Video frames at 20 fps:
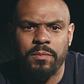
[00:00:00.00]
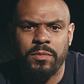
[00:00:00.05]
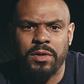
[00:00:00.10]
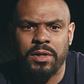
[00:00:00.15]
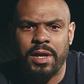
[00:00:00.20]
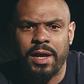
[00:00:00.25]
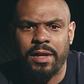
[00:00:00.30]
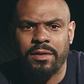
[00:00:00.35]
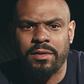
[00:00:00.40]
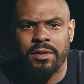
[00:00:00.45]
Then
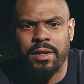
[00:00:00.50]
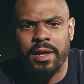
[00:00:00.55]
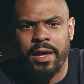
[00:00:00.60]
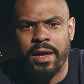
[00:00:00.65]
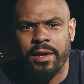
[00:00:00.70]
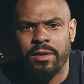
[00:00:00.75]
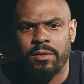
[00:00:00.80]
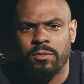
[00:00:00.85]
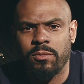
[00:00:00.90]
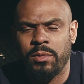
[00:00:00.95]
after
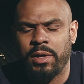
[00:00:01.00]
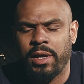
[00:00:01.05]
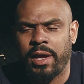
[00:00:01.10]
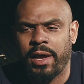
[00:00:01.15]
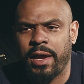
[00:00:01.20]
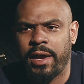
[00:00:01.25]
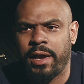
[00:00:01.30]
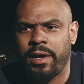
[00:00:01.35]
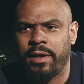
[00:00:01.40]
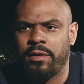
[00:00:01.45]
that, we
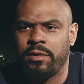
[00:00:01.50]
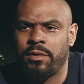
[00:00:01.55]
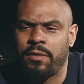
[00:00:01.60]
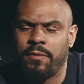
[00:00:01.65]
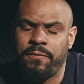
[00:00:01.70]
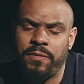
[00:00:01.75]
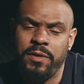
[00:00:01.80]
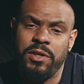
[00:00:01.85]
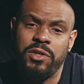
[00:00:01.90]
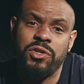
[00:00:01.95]
had the
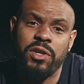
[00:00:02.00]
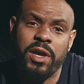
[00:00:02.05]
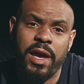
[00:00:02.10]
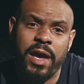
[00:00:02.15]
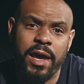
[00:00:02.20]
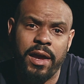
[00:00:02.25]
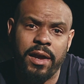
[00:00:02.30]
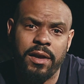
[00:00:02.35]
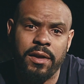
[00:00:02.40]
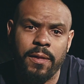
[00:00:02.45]
feature
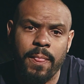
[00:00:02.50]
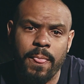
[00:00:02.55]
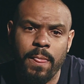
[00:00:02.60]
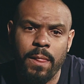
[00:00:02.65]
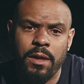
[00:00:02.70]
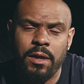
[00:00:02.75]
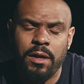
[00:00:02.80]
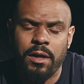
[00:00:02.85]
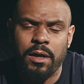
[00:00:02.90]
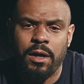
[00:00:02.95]
act.
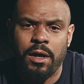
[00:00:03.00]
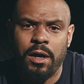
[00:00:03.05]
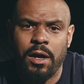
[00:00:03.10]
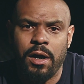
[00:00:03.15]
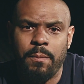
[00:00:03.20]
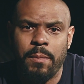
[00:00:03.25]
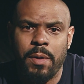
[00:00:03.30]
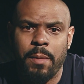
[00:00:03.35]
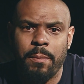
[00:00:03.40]
My